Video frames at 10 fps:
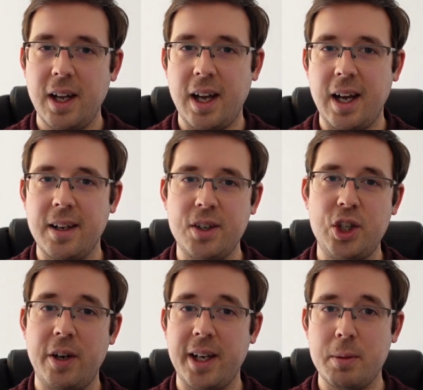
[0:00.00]
and
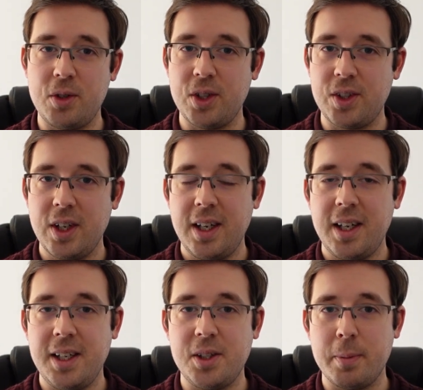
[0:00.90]
sharing images
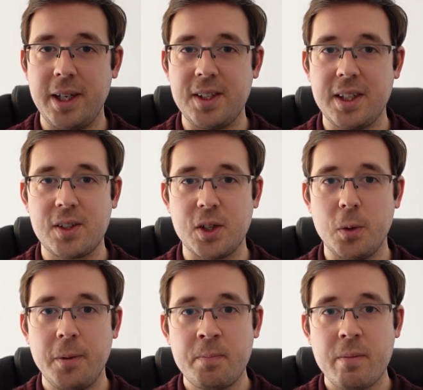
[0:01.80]
is amazing. So